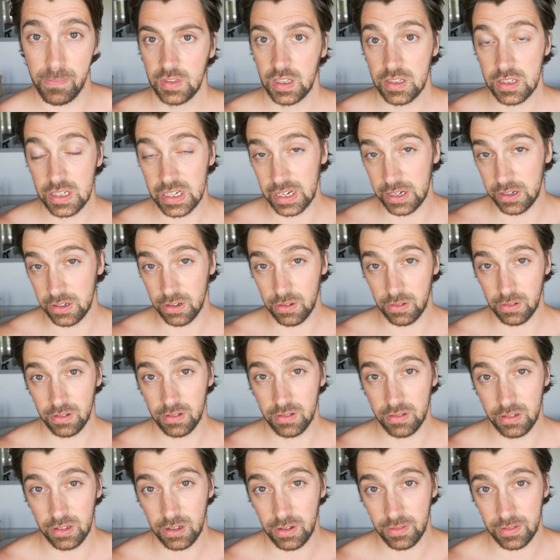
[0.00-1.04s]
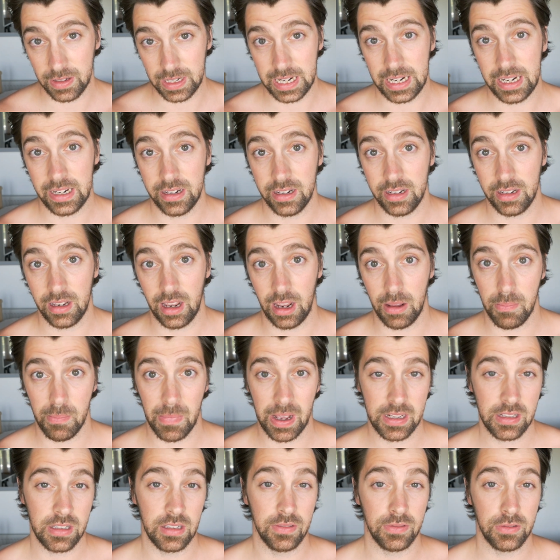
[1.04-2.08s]
So yeah, you don't need a
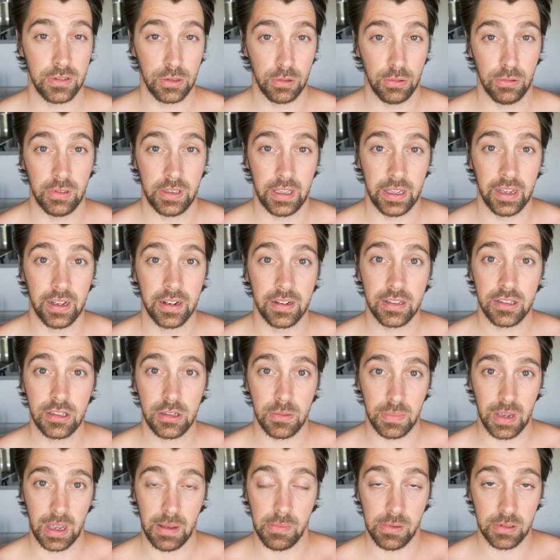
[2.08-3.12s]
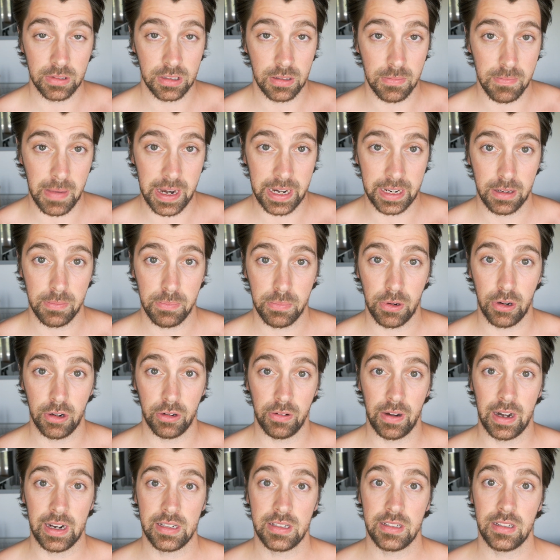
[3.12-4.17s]
massive toolkit to be able to make
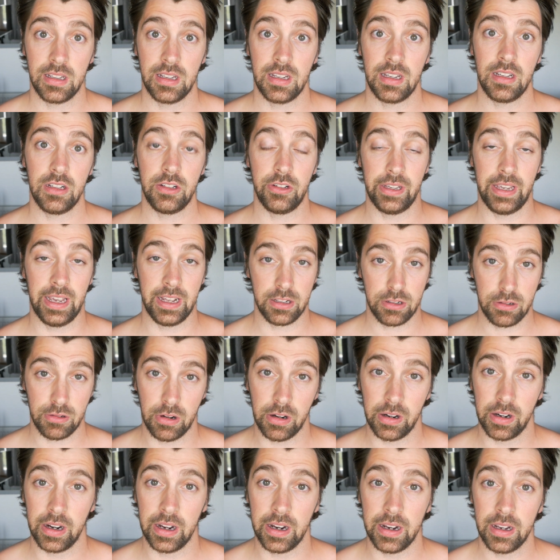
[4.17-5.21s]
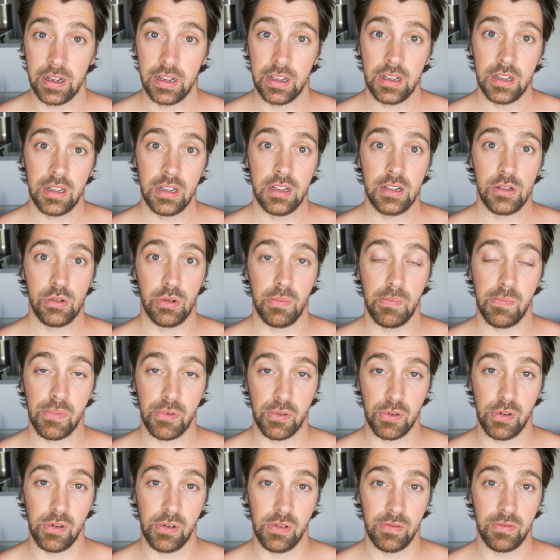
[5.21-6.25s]
progress, to get stronger, to
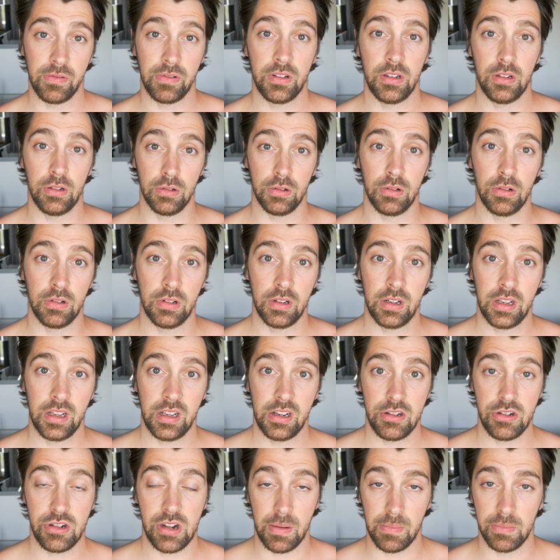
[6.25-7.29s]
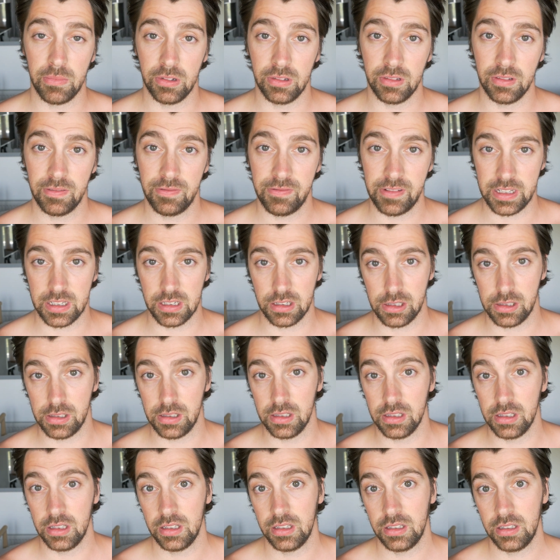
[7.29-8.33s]
improve your general
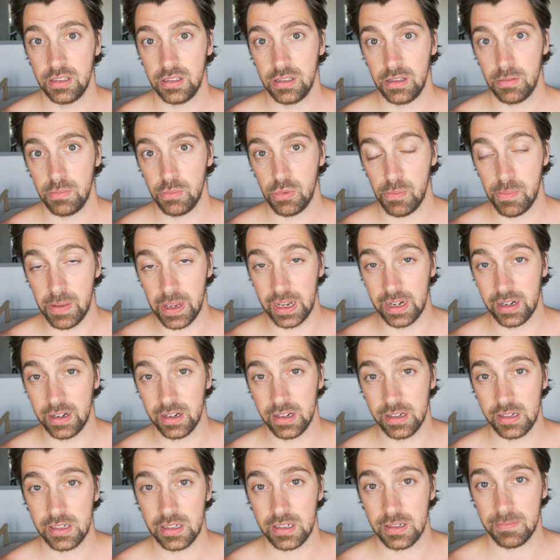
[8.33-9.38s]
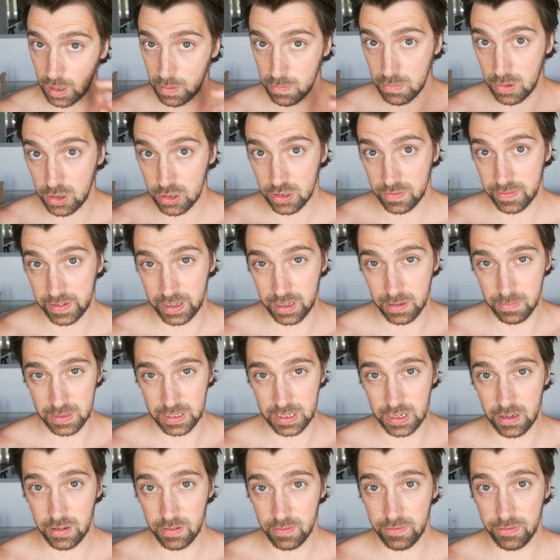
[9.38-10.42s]
physical preparedness. Most of it can be
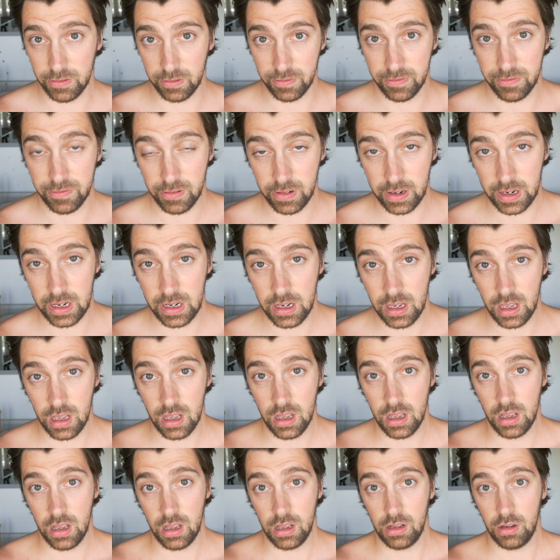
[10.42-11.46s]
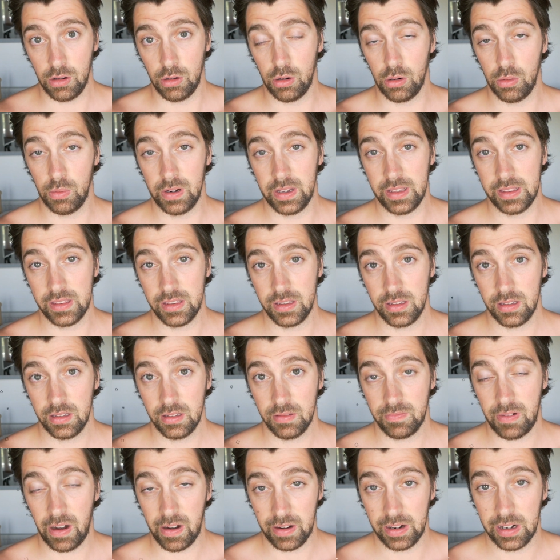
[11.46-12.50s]
done for free or with
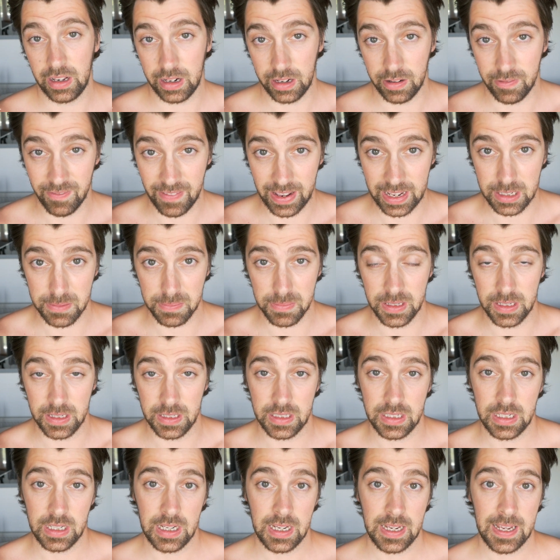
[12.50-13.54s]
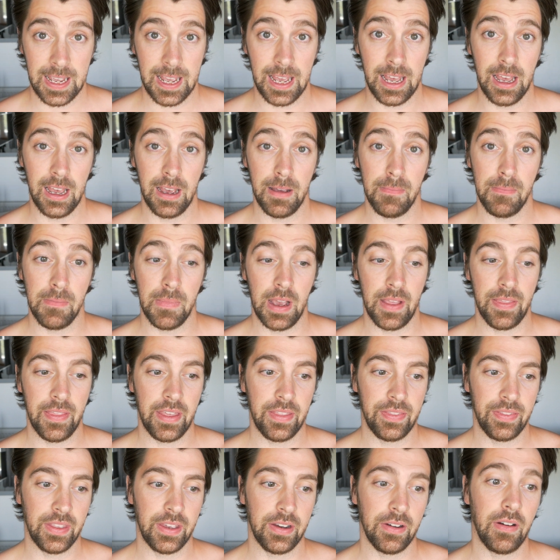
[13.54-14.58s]
very little investment, and
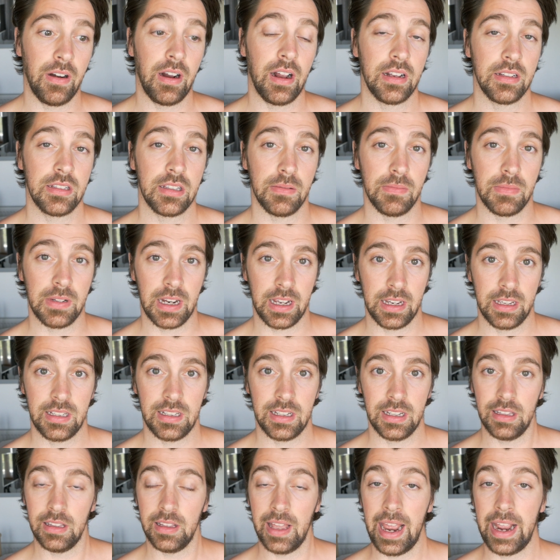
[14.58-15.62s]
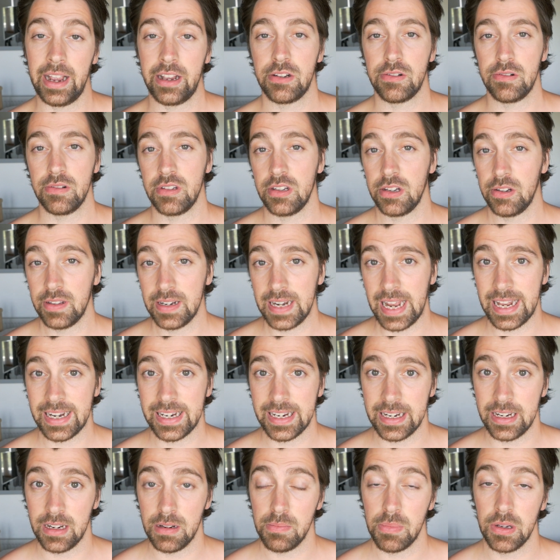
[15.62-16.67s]
then there are some nice little extras you can add
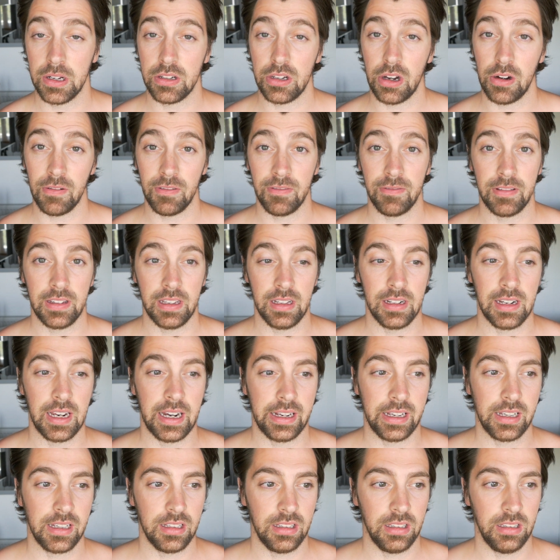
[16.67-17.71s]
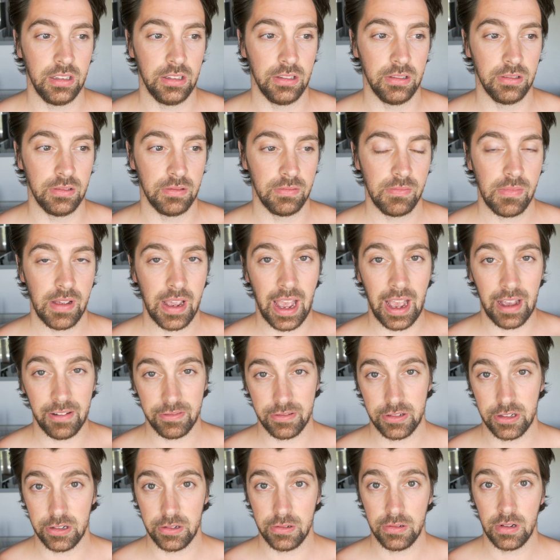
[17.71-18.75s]
in, but don't feel like you have
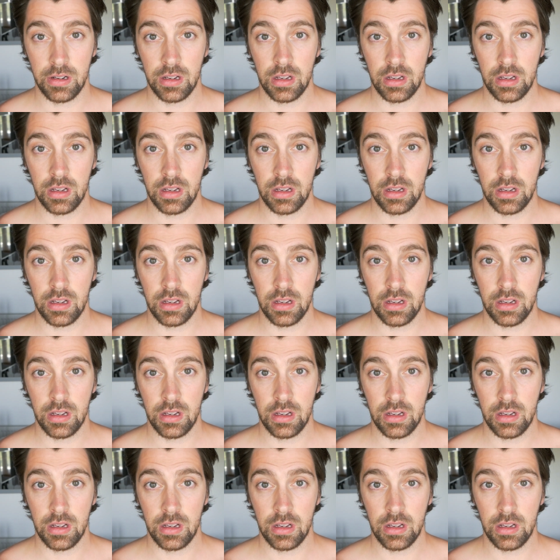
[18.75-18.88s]
to.